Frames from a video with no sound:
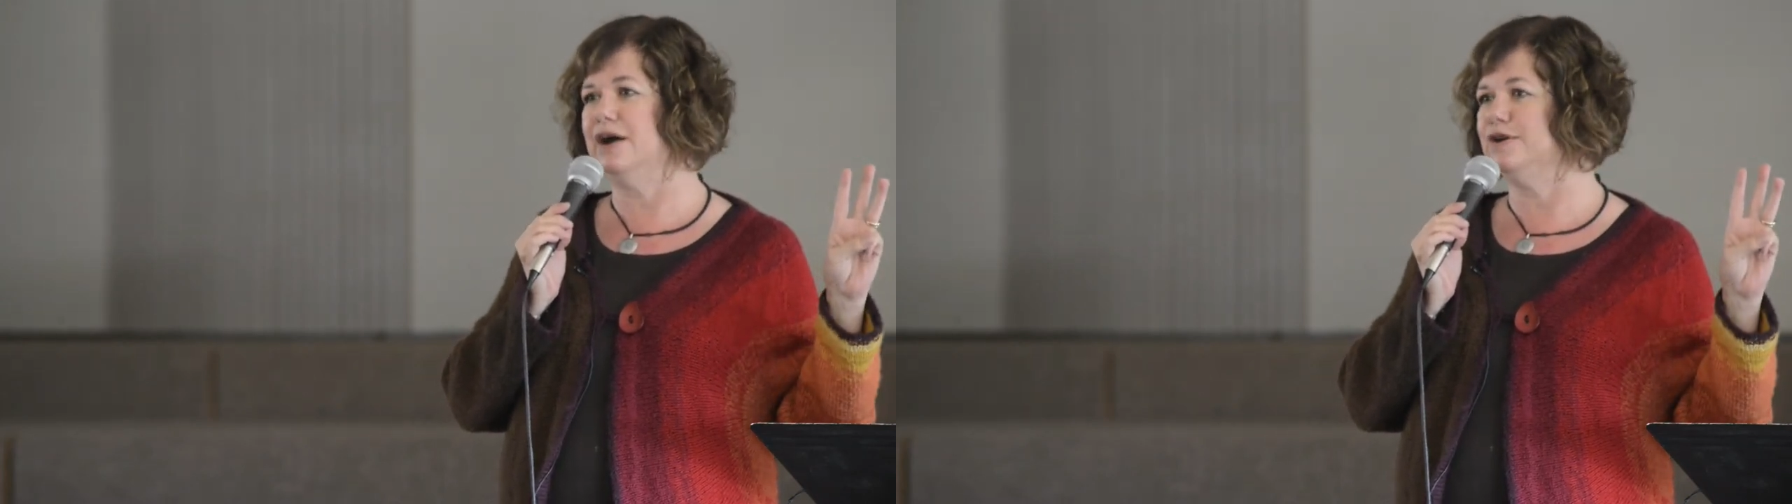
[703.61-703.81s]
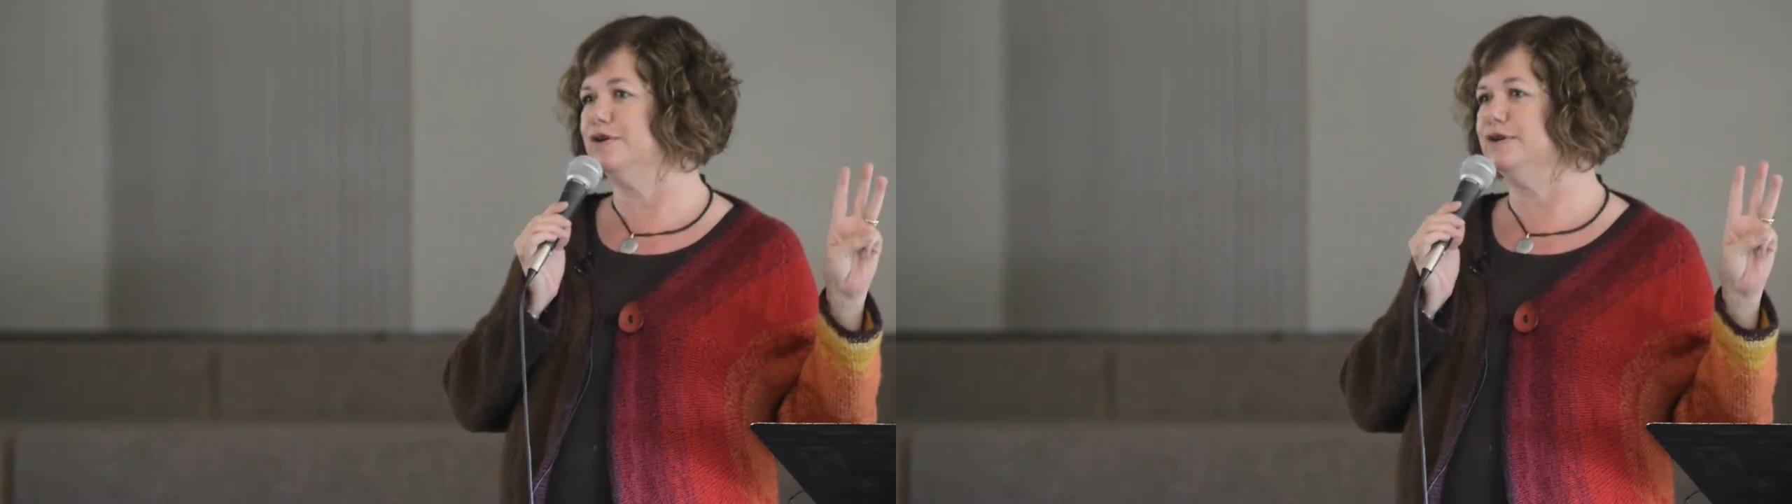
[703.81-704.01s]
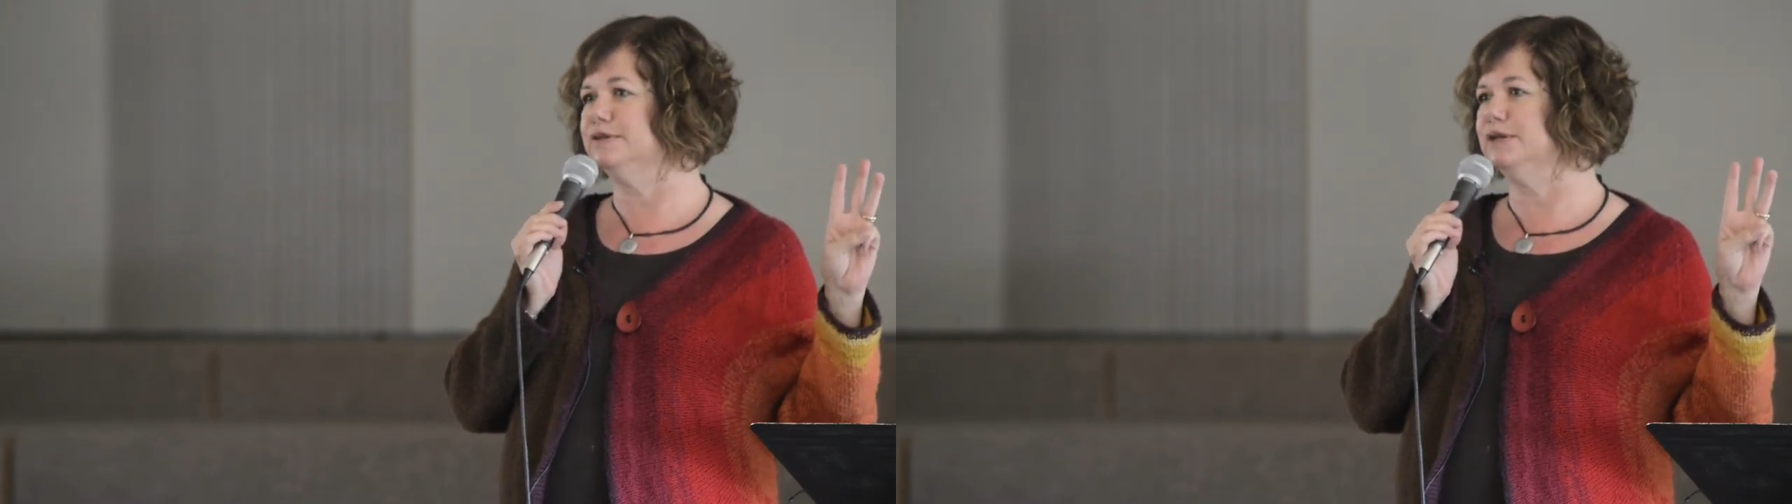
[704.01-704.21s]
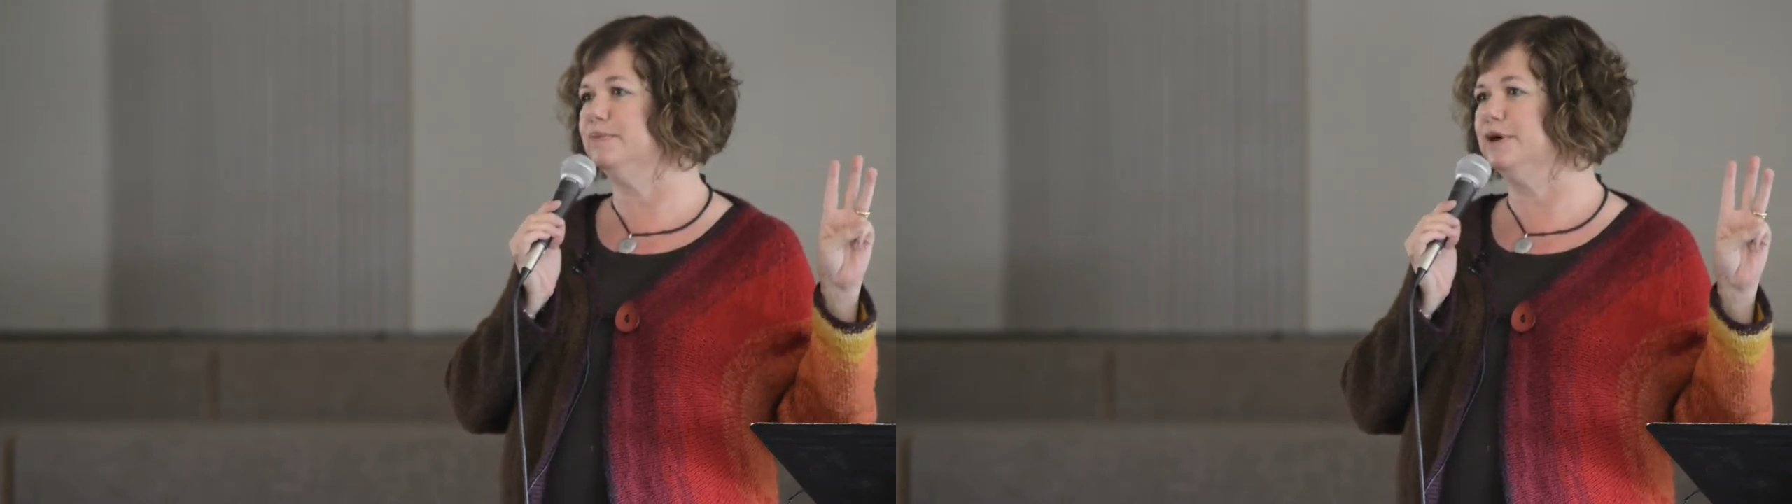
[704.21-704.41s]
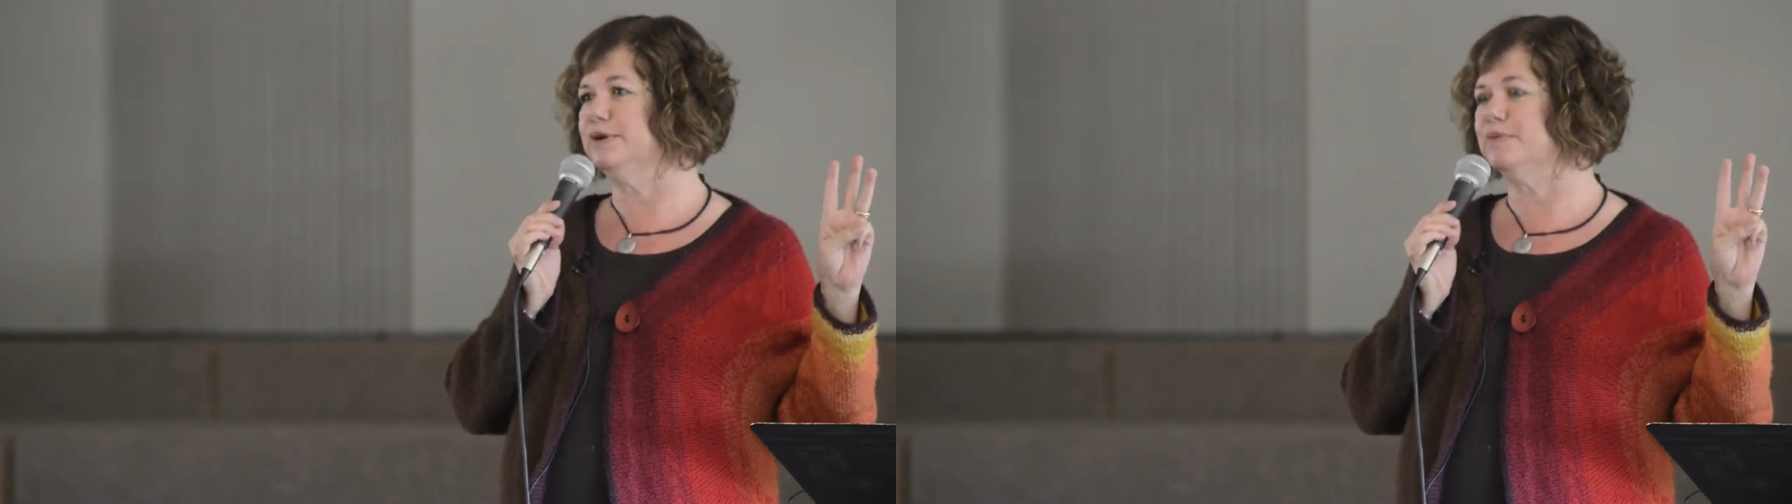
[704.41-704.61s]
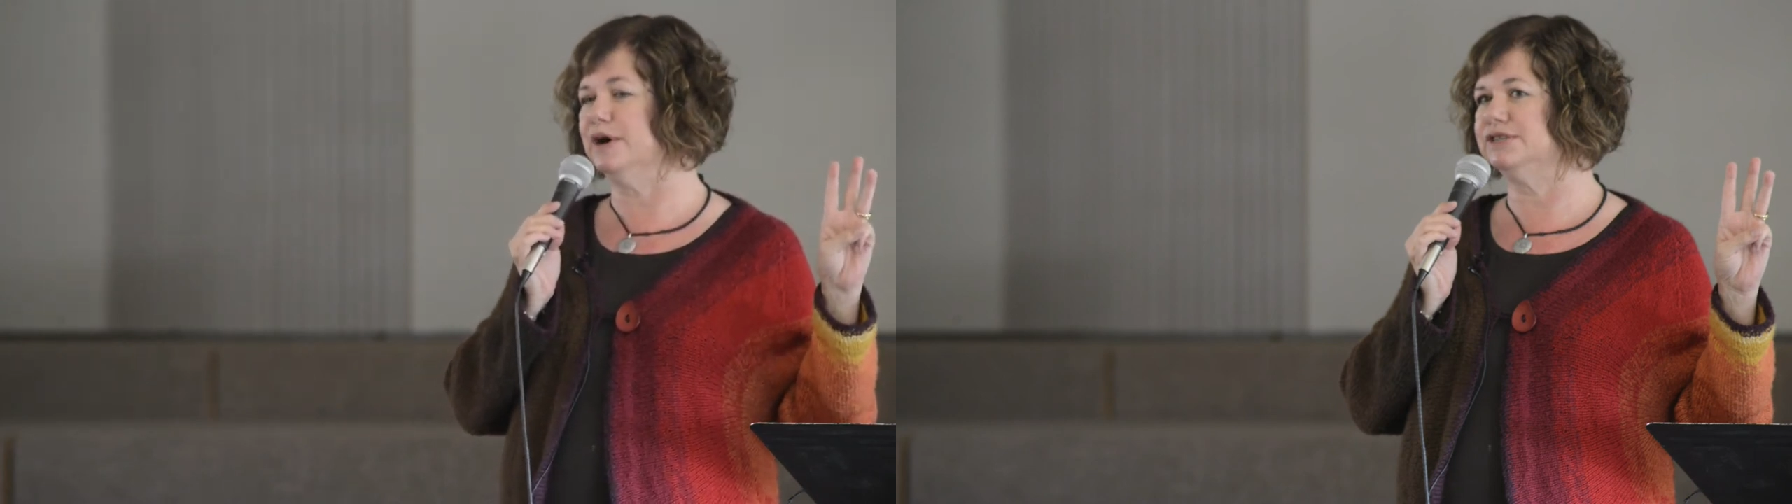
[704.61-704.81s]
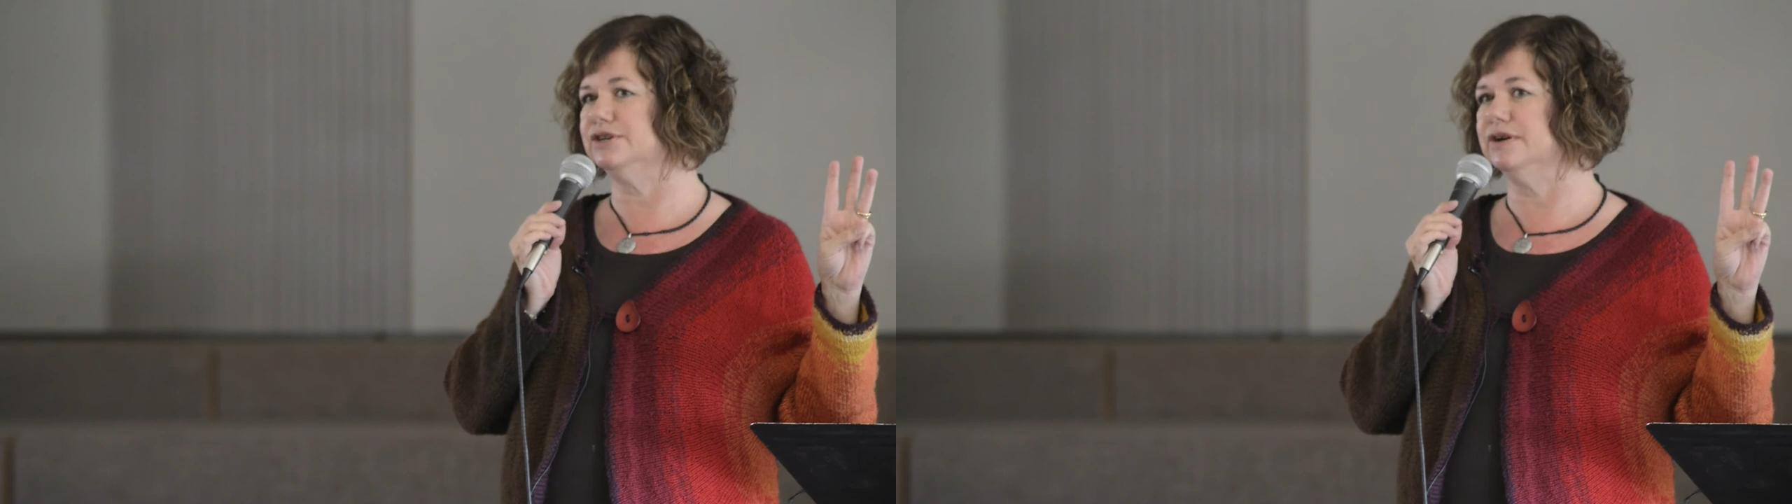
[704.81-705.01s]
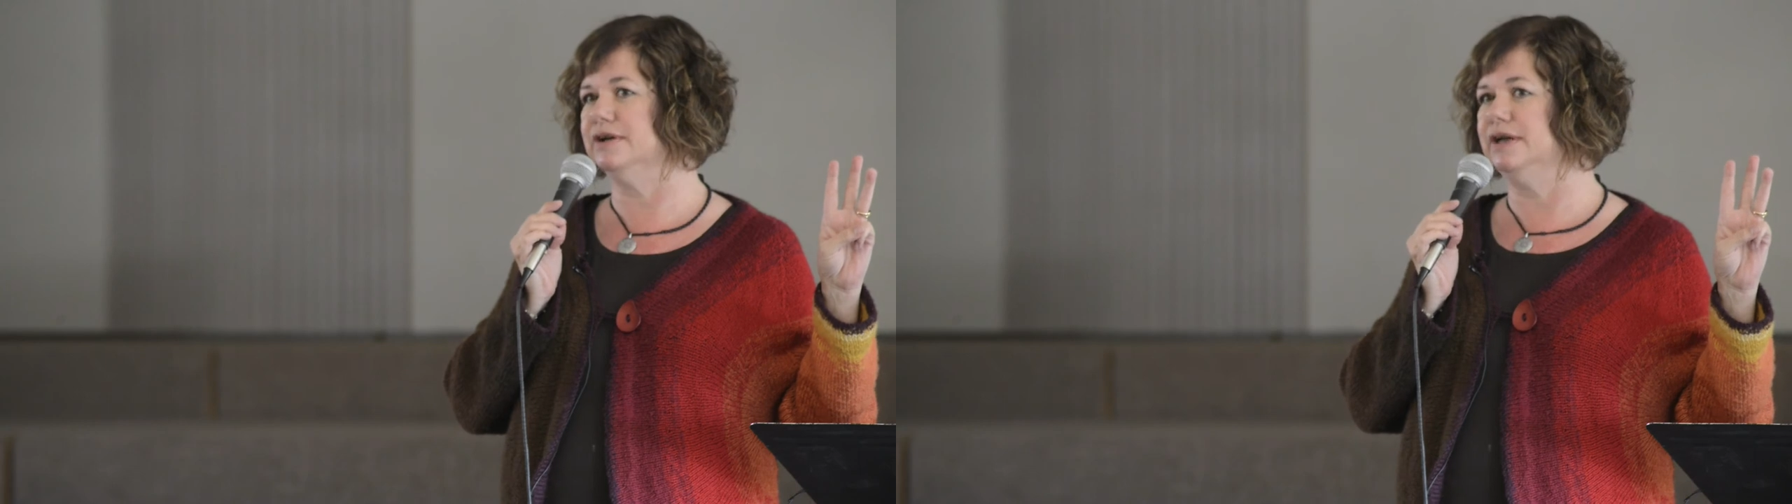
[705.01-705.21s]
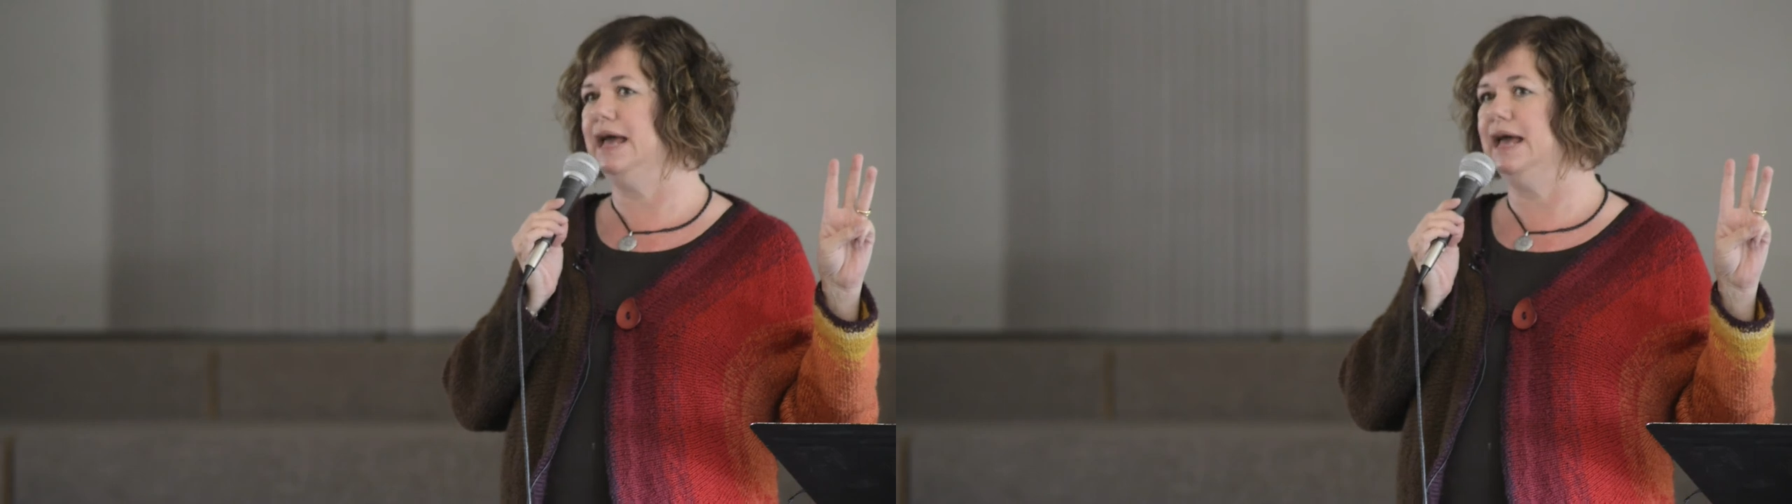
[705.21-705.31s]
you're using peer pressure